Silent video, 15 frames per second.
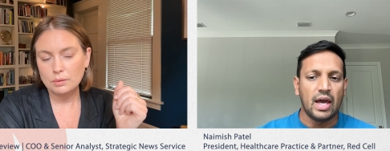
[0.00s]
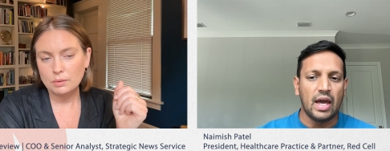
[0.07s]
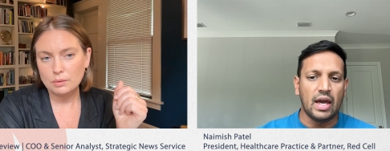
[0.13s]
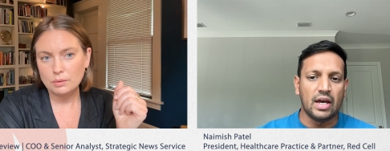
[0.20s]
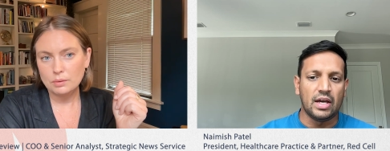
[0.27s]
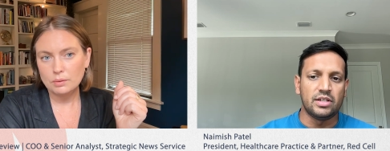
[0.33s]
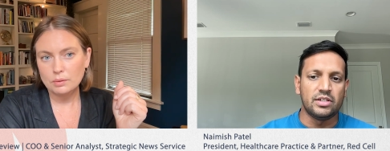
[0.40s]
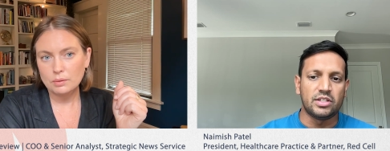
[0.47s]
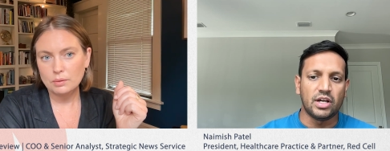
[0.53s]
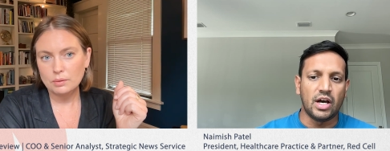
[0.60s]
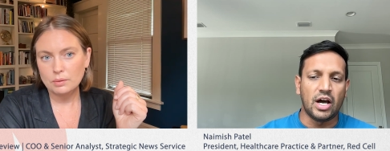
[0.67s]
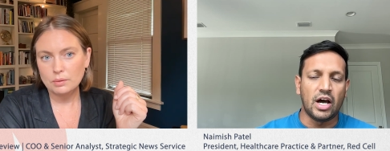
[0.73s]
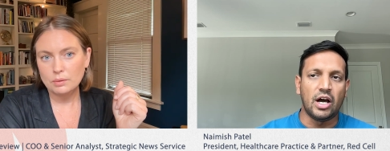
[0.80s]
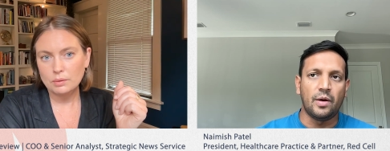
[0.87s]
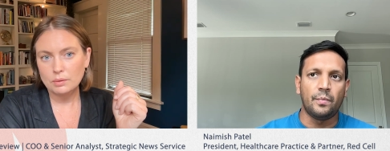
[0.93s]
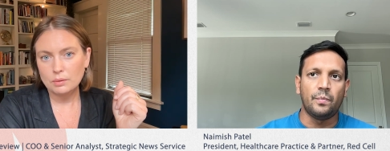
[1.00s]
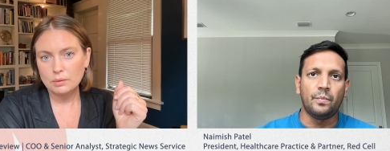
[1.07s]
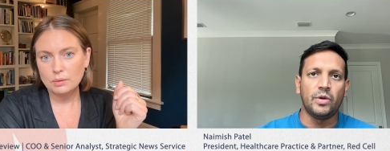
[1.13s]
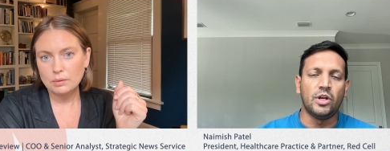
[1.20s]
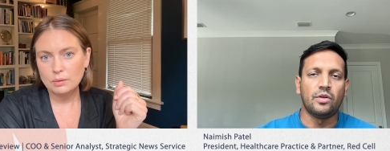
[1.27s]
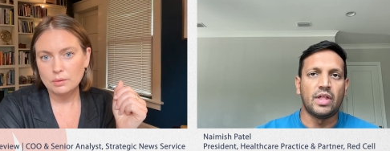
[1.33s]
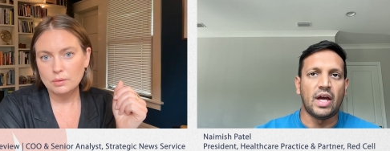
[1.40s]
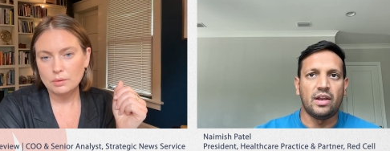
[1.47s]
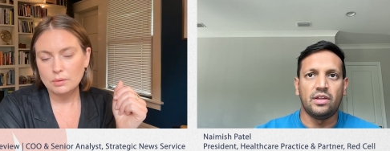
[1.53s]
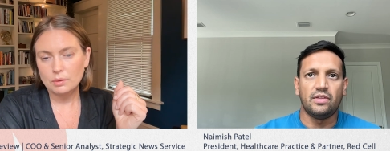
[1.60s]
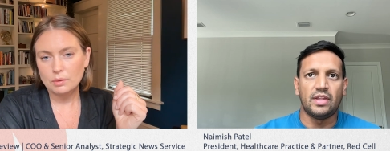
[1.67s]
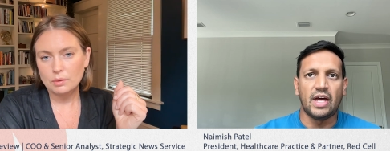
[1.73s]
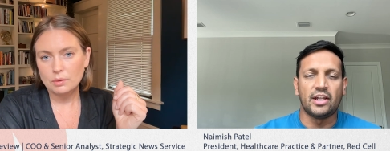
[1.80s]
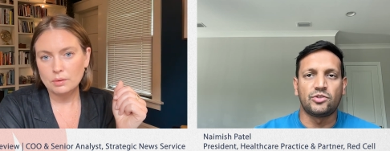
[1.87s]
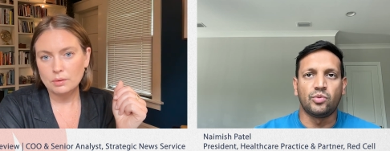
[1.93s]
Speaker 1: And um, you know
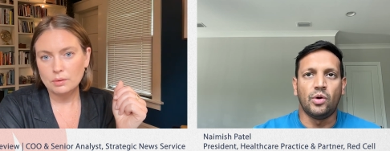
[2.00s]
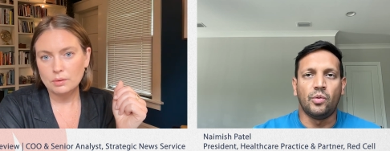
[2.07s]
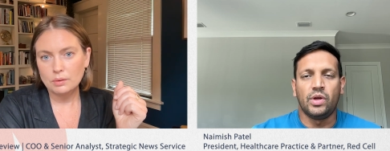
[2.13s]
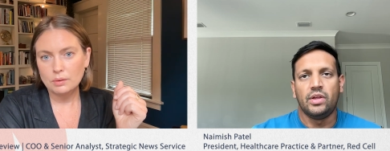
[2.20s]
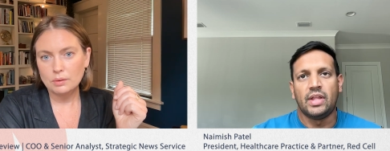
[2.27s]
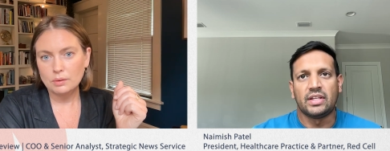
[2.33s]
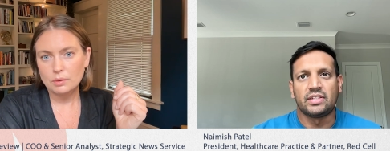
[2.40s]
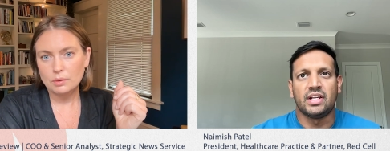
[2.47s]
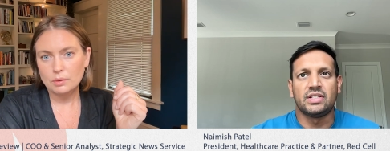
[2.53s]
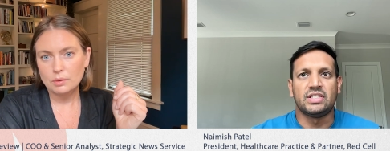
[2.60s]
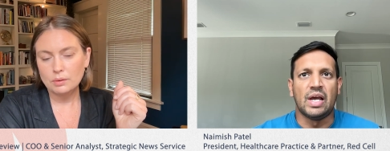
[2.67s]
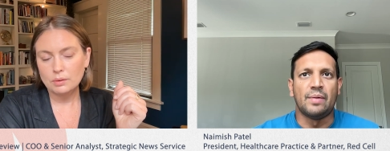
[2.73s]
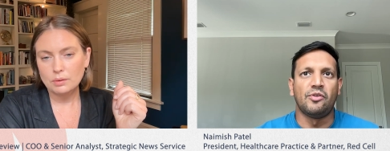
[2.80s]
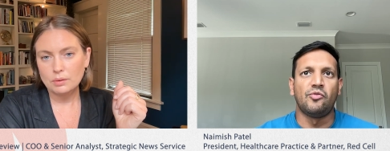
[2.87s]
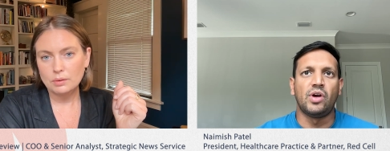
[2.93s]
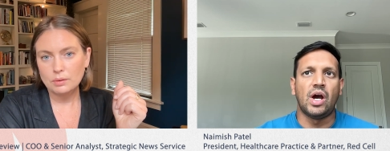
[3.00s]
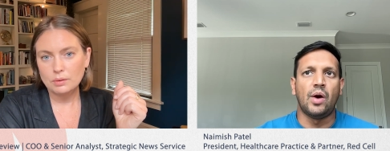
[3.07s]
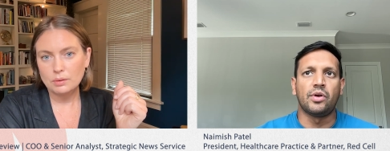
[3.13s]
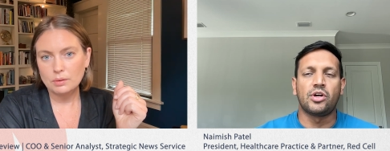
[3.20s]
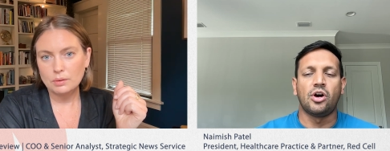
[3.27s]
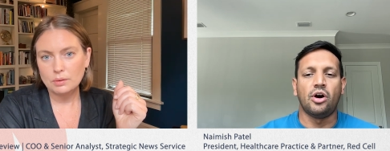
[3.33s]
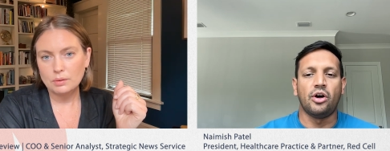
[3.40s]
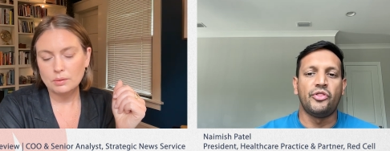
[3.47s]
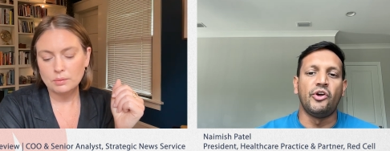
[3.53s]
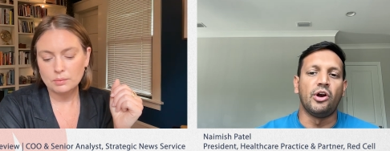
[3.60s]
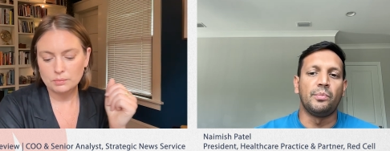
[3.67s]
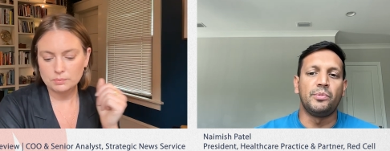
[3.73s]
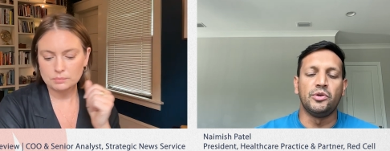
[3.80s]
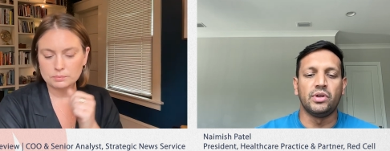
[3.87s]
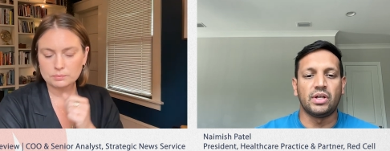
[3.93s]
that that is what we that's an example of what I would call
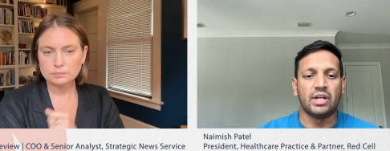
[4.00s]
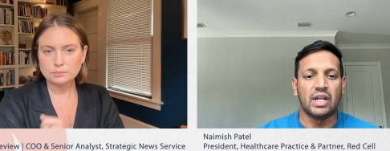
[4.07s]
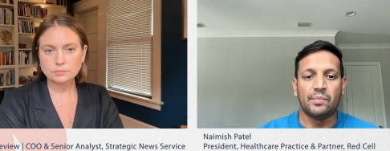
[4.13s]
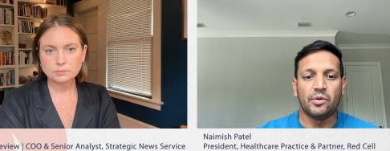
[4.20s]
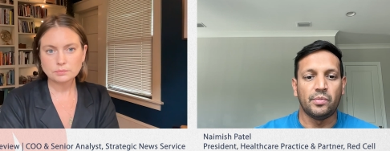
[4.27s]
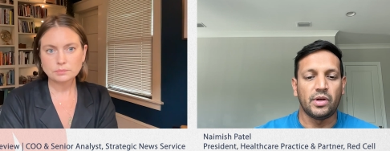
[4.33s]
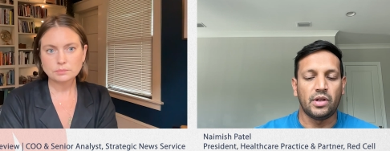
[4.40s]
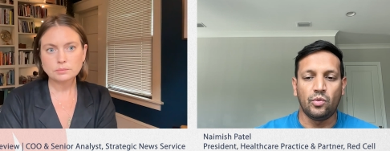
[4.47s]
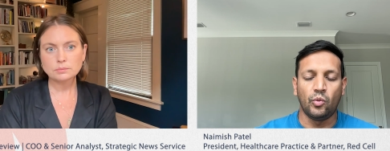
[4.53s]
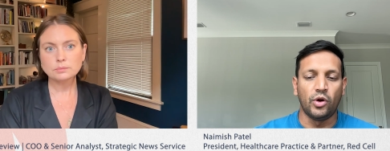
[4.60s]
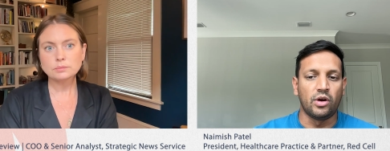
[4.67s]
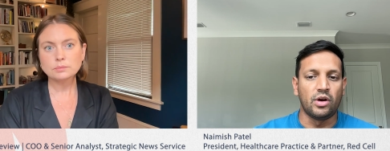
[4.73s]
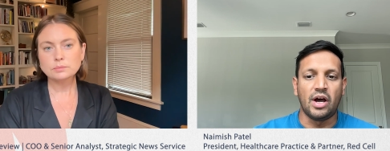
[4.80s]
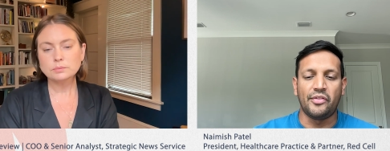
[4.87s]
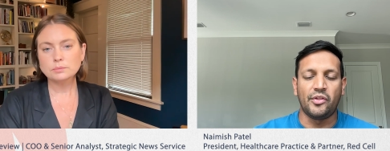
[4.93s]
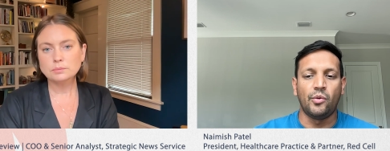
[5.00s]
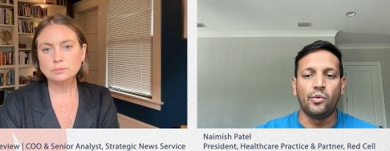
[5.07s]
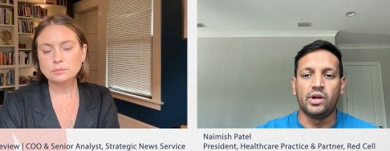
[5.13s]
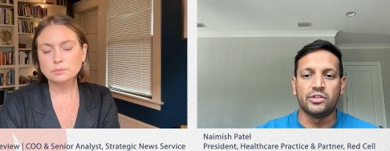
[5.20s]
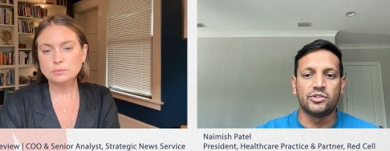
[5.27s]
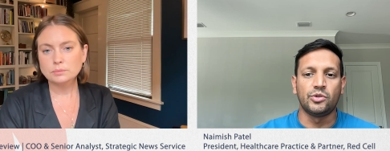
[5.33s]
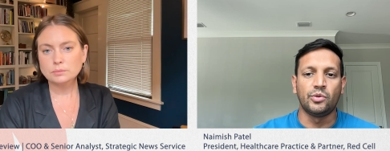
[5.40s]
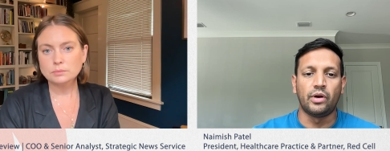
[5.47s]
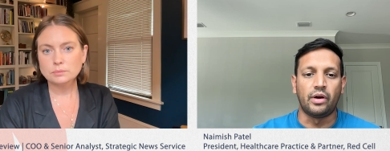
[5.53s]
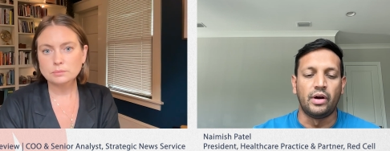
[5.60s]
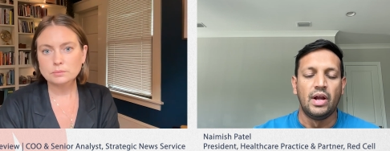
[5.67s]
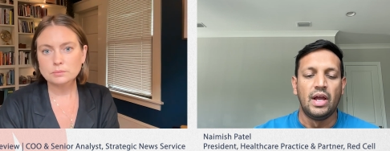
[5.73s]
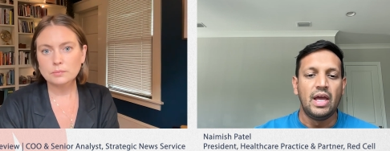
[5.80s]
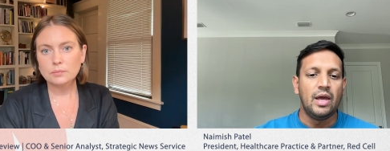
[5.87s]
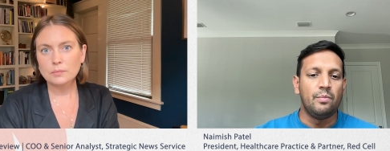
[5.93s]
therapeutic enablement. We're not the ones who
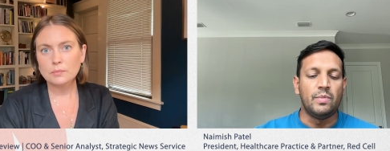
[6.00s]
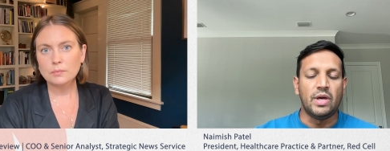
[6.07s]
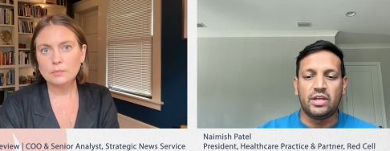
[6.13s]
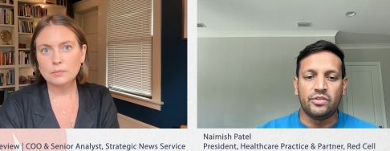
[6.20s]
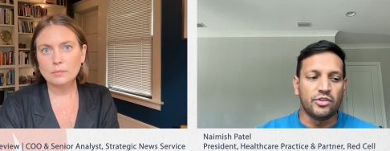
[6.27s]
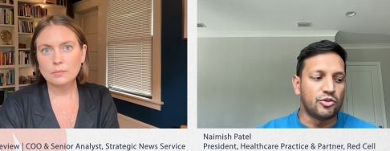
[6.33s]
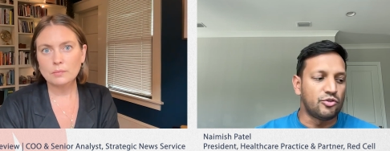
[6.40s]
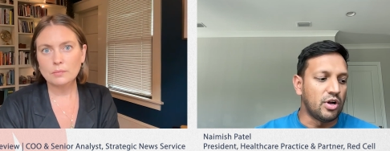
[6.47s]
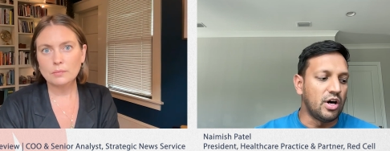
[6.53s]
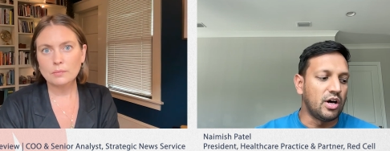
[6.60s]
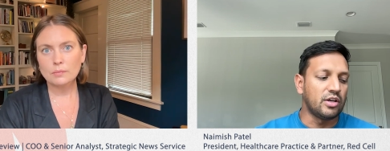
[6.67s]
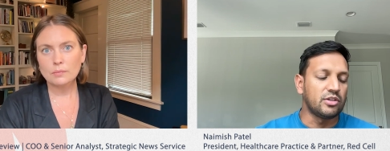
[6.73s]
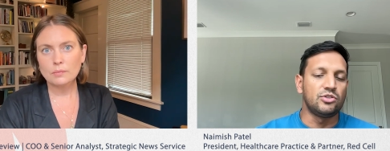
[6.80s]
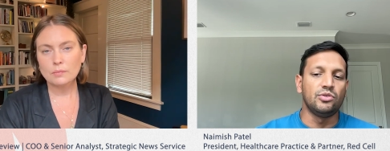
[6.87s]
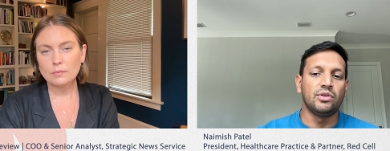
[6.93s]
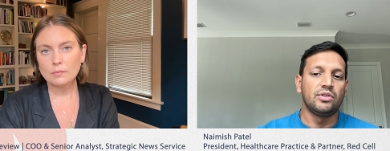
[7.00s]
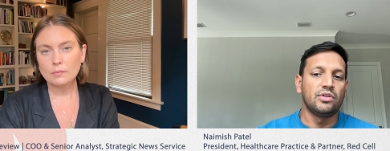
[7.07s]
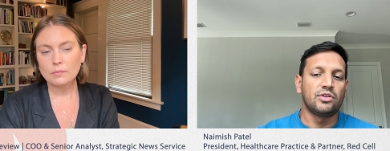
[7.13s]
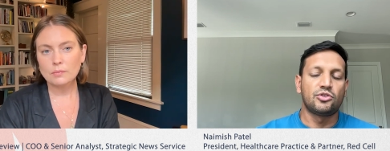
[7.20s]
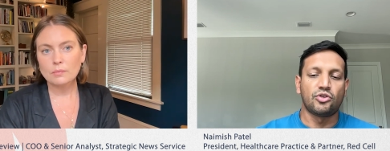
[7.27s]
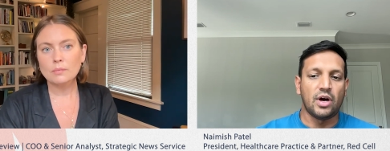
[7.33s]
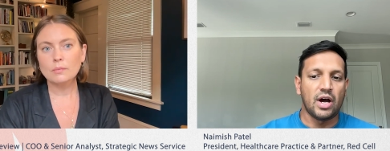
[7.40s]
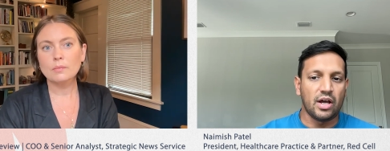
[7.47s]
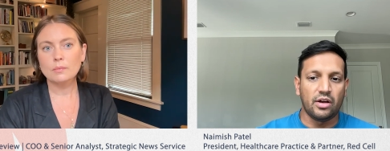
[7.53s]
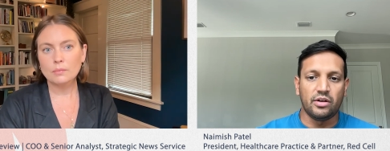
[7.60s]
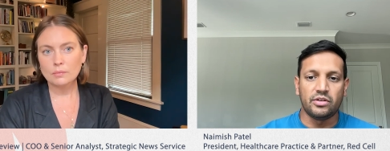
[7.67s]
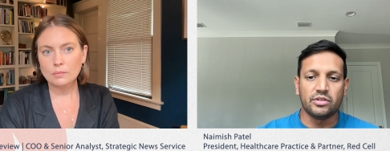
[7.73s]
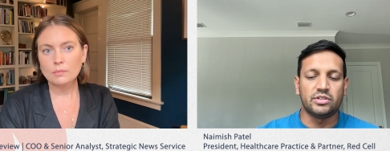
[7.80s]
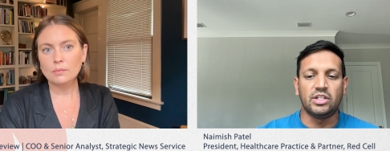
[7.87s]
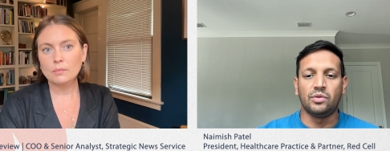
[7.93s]
are making the drugs, doing the
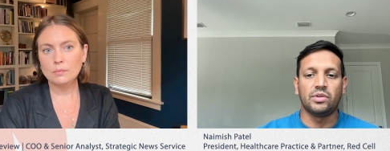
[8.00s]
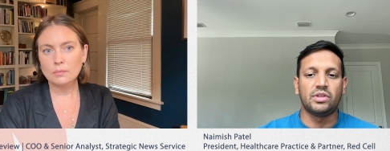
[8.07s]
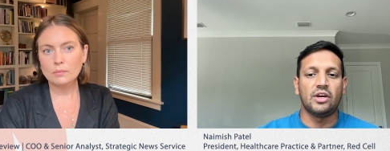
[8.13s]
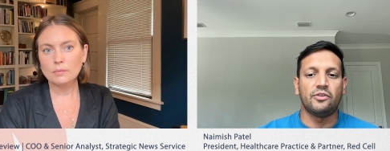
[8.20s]
trials, dealing with the